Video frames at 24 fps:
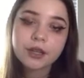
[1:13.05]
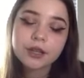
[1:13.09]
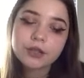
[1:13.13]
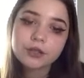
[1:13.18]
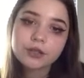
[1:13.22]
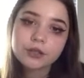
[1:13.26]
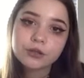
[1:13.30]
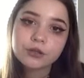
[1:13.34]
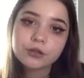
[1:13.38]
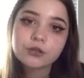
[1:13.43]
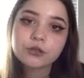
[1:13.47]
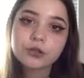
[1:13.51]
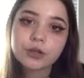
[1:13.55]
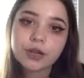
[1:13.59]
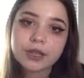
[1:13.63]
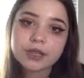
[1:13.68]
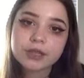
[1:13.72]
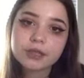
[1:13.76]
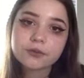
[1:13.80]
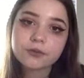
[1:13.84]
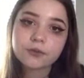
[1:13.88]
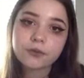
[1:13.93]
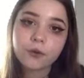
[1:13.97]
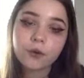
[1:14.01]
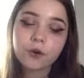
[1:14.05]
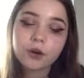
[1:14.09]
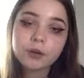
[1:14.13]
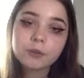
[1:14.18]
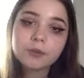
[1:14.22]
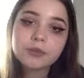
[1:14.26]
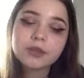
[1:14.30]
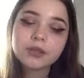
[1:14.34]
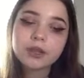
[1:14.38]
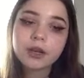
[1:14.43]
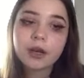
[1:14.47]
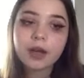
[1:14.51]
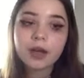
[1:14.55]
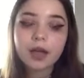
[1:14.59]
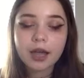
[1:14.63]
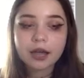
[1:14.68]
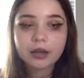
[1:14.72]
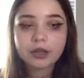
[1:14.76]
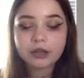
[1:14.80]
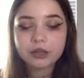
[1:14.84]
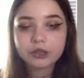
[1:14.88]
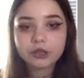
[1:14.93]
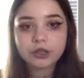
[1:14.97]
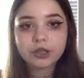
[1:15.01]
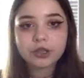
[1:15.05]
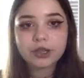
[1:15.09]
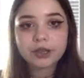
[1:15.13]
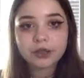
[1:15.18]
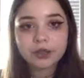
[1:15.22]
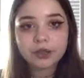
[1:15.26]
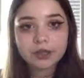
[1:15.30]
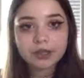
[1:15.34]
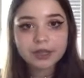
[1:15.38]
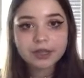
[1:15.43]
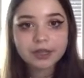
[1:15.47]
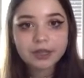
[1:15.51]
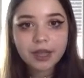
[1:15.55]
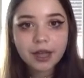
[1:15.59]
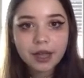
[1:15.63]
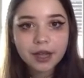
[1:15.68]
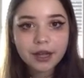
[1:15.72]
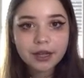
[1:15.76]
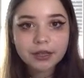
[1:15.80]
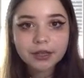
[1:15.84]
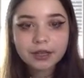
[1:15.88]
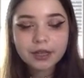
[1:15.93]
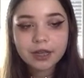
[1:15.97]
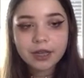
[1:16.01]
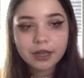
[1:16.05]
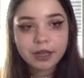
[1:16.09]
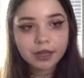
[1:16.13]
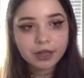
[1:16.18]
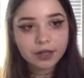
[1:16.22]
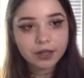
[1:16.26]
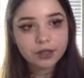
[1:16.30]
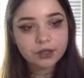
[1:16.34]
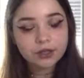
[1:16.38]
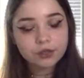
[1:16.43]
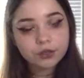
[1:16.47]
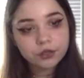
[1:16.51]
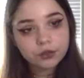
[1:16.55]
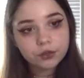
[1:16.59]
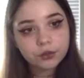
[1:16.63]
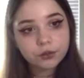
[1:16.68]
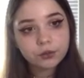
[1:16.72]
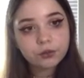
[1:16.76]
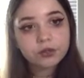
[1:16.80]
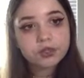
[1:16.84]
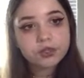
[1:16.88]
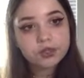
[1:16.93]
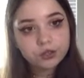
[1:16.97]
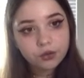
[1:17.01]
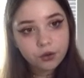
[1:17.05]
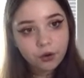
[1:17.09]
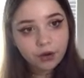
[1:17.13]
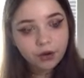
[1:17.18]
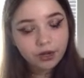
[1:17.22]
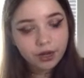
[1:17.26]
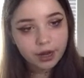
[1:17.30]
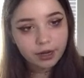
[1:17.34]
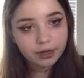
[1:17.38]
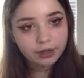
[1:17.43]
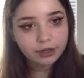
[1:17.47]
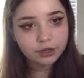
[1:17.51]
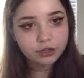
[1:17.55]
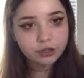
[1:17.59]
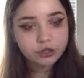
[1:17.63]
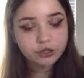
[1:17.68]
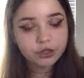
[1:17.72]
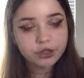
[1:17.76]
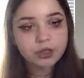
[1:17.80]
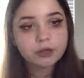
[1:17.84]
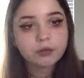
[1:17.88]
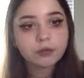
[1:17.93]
to transform the energy in the sun into stored energy,